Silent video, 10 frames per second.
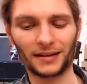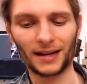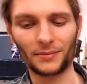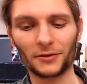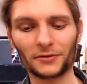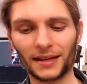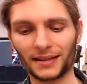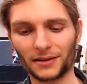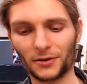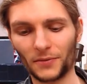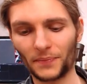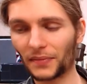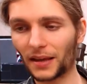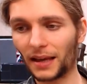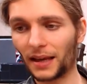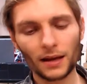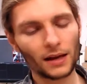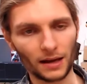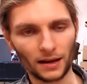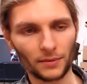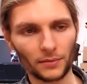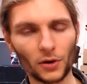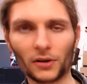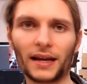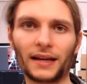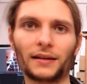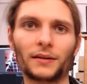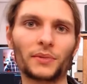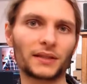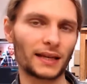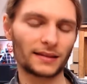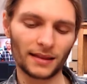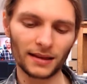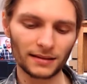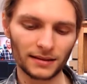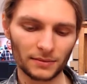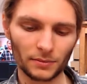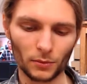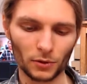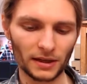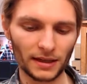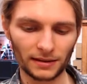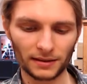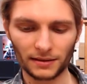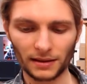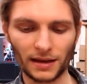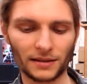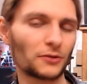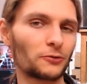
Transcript: a couple of days ago. Okay, besides this, Maurice, as